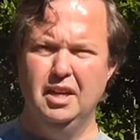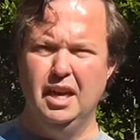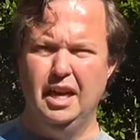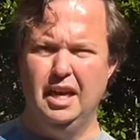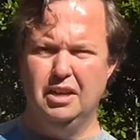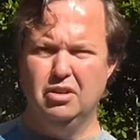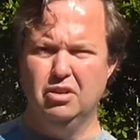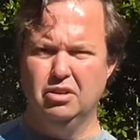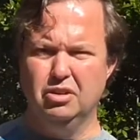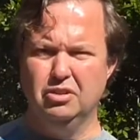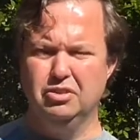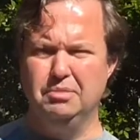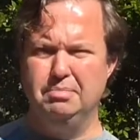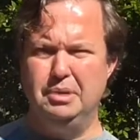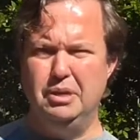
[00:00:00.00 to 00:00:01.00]
uh, gone
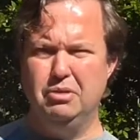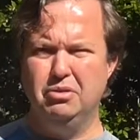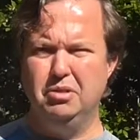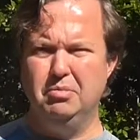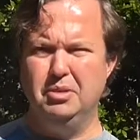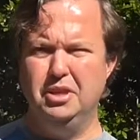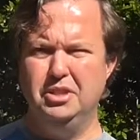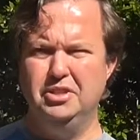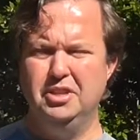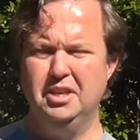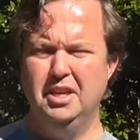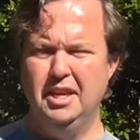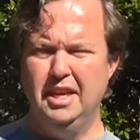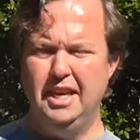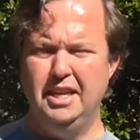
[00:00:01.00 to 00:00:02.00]
on to pilgrimage
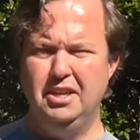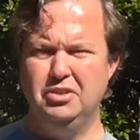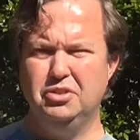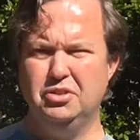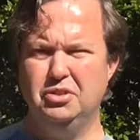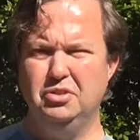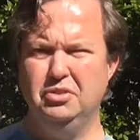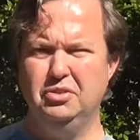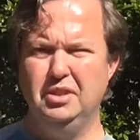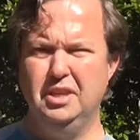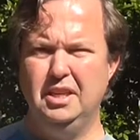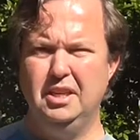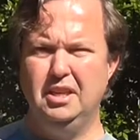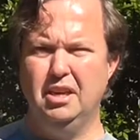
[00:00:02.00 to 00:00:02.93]
into the